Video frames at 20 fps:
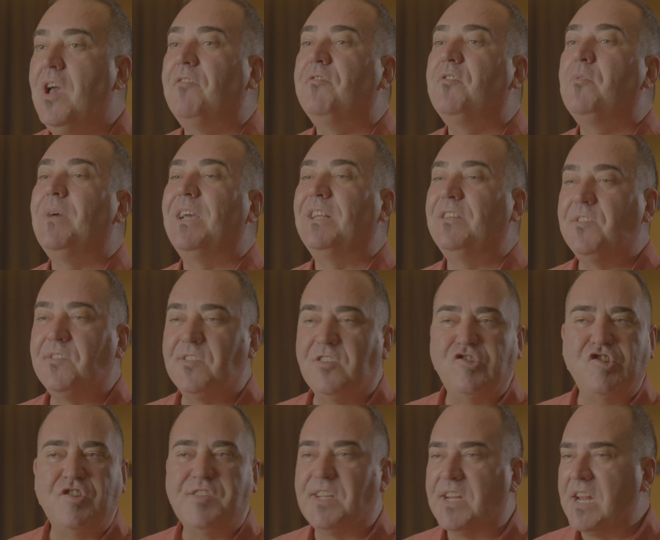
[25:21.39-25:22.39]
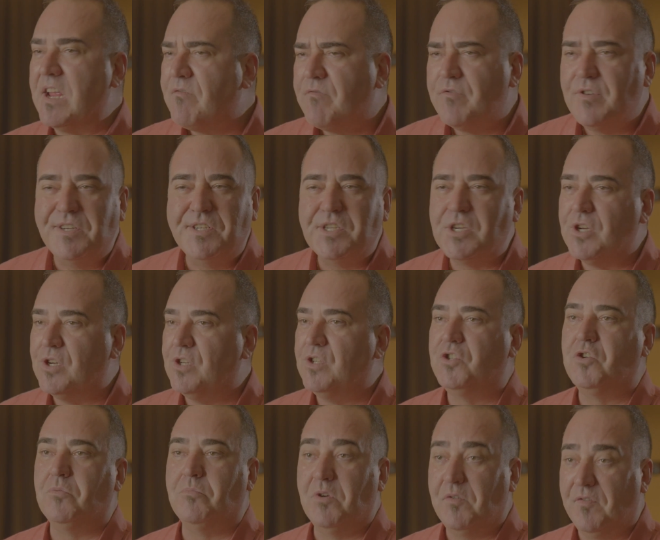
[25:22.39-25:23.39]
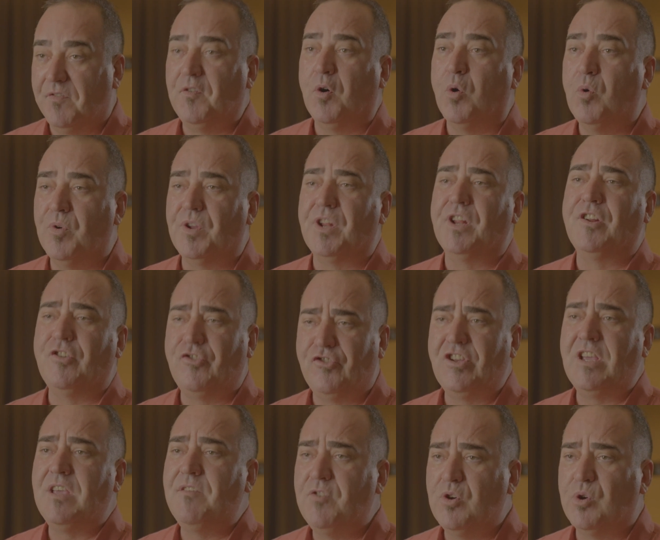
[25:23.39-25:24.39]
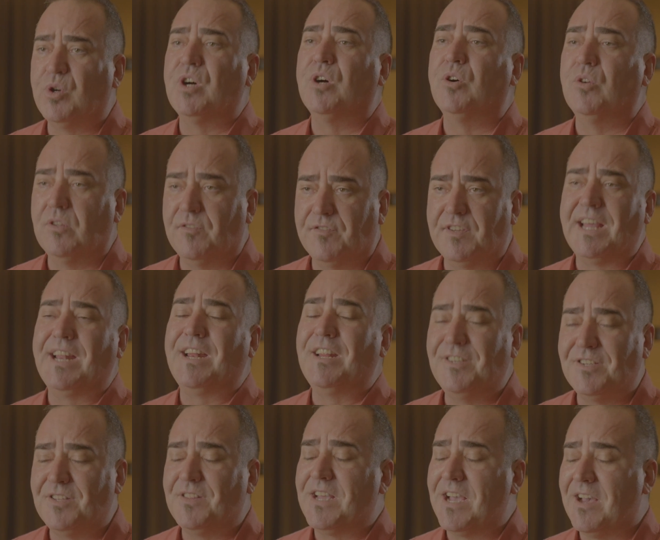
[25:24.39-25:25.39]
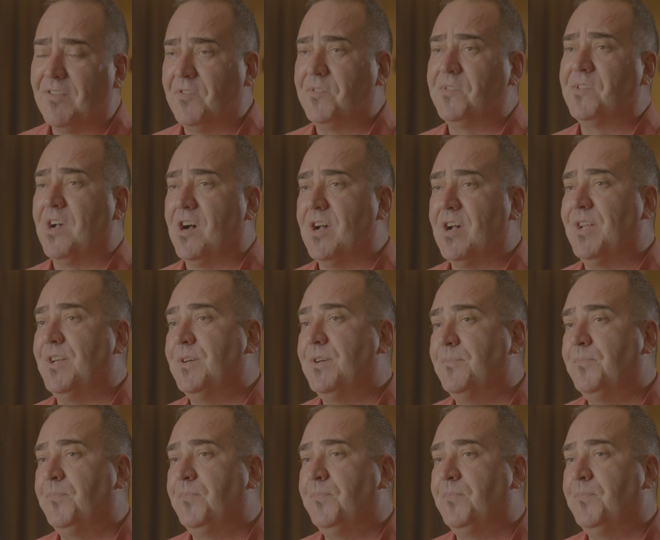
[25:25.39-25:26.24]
have to make decisions at every turn to move forward and achieve your goal of getting to the other side.